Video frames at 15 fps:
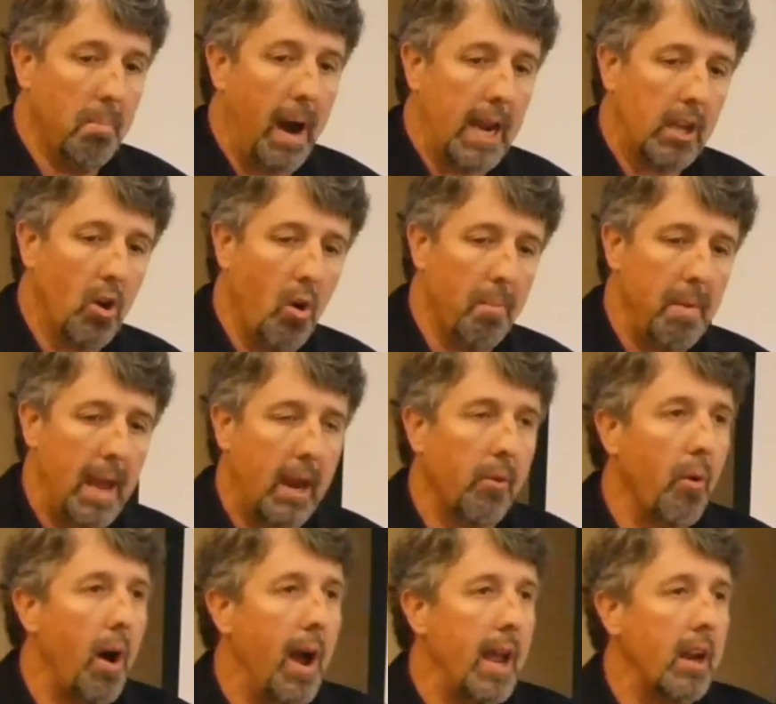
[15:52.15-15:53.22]
might don't make
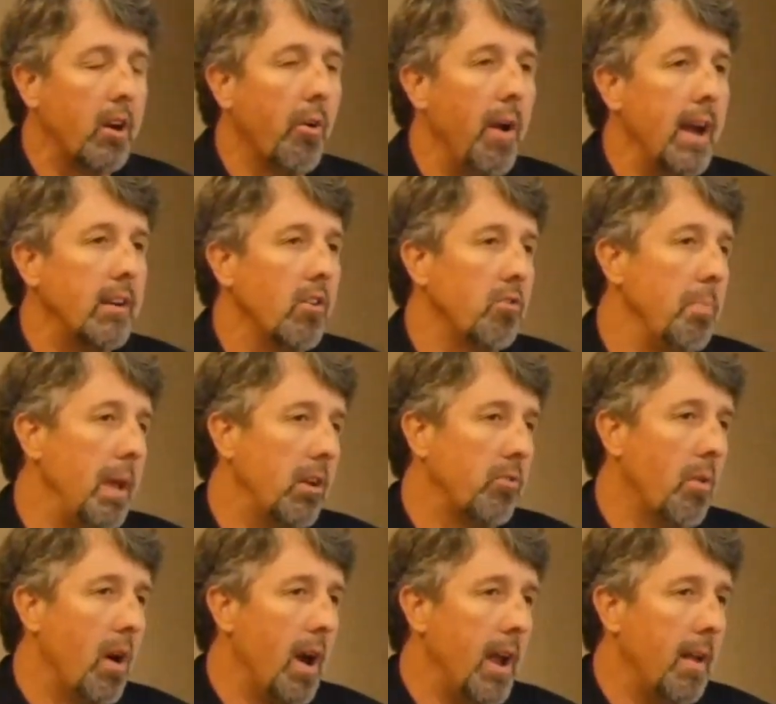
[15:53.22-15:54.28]
right, correctness
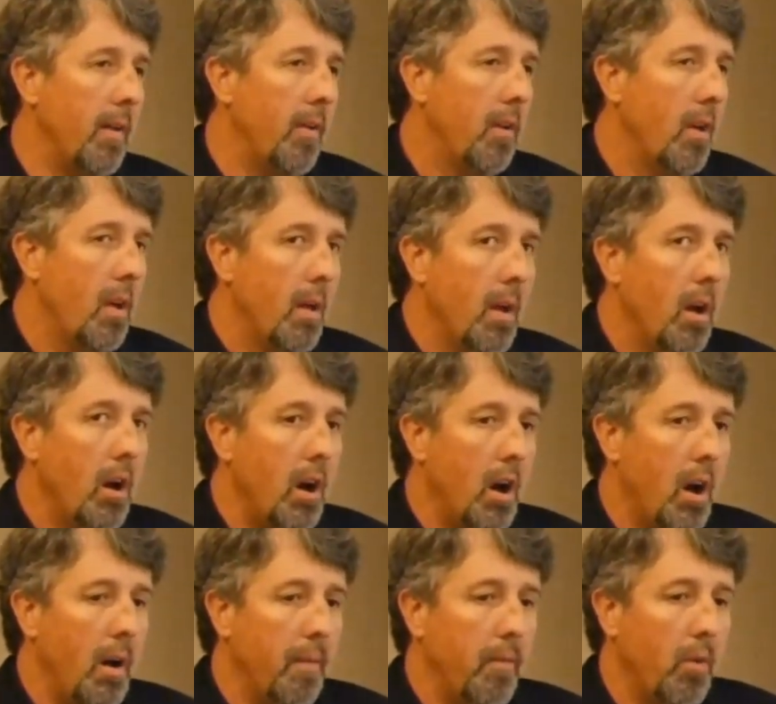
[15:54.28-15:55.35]
makes right.
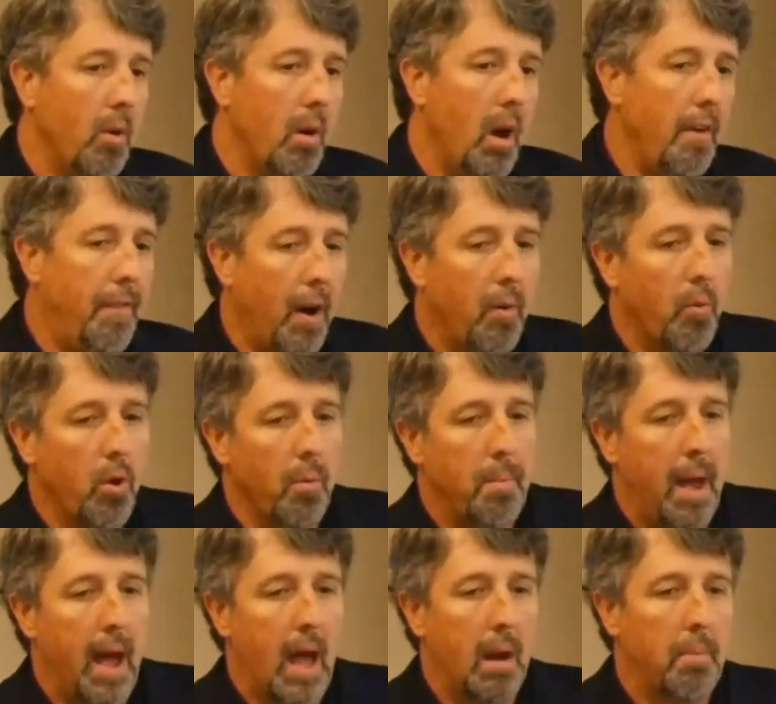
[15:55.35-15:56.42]
Uh, I felt real
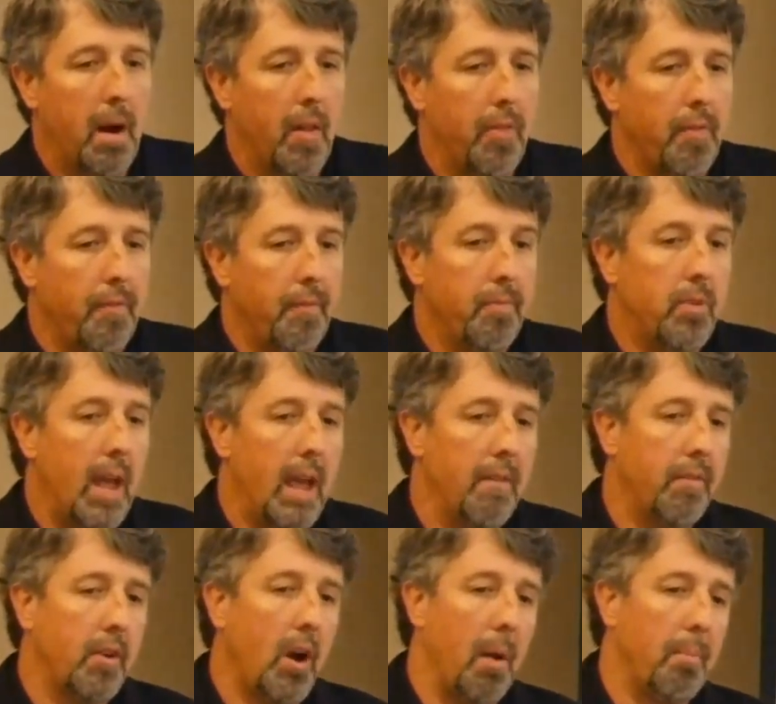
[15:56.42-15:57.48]
bad about
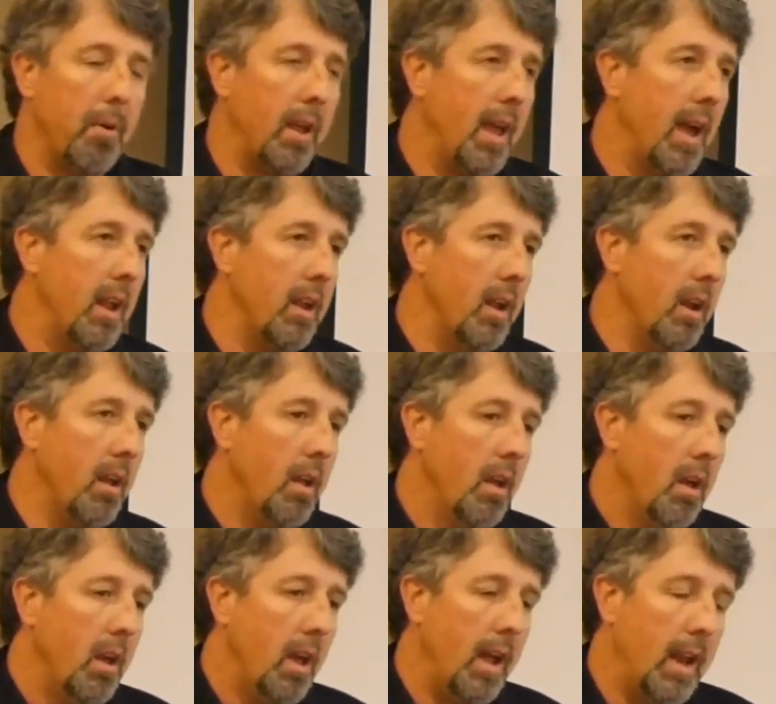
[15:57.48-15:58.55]
Dave comprehended,
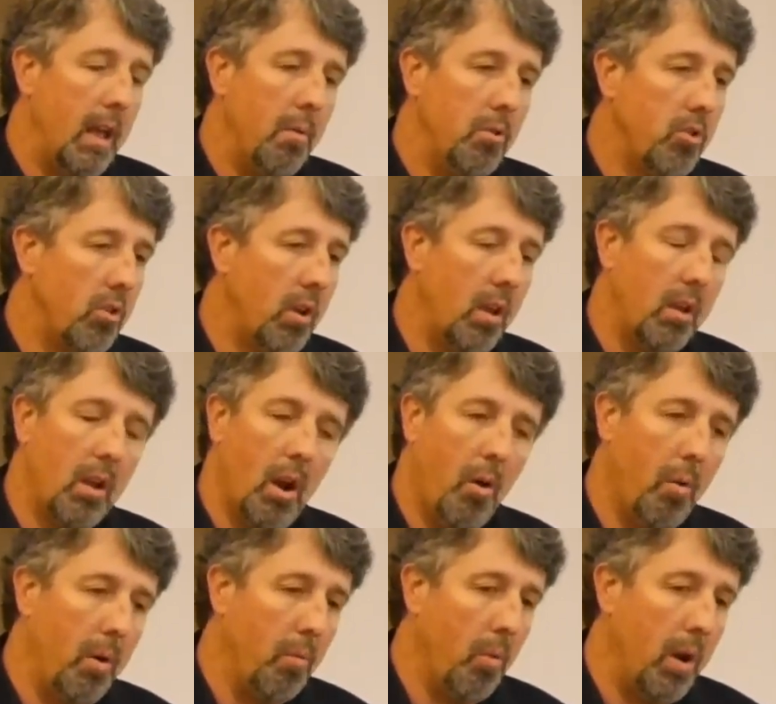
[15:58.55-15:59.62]
and he would just, you
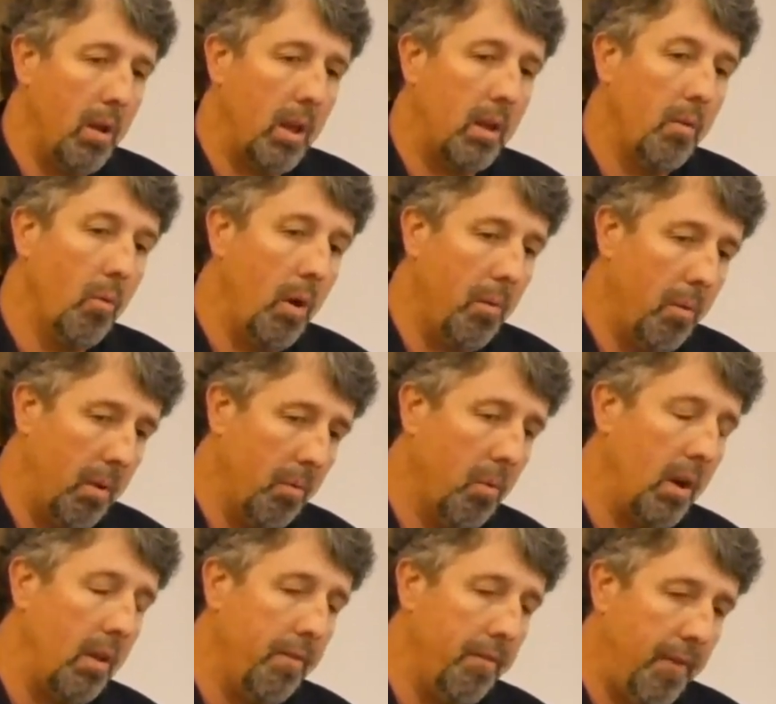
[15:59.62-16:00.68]
know, when, when he when we,
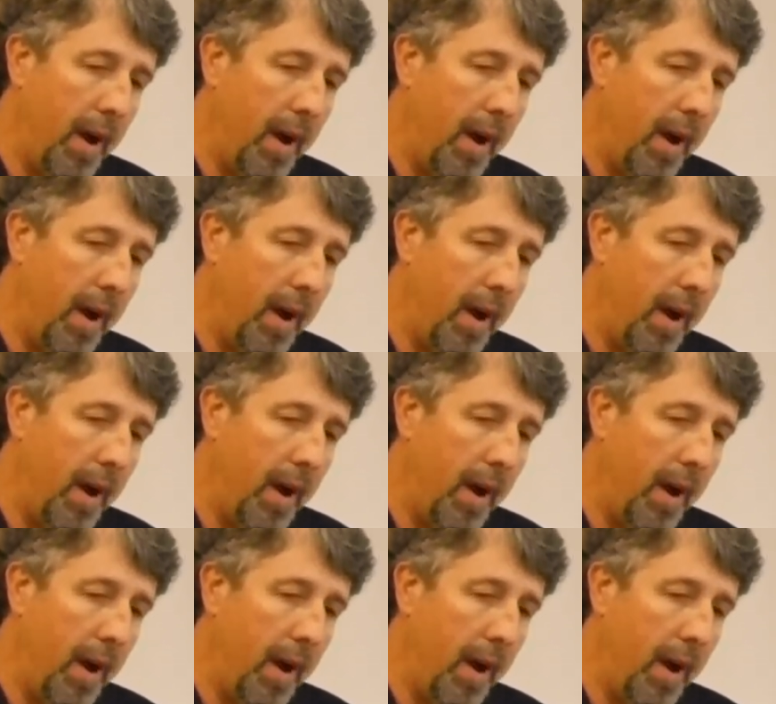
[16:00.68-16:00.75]
when he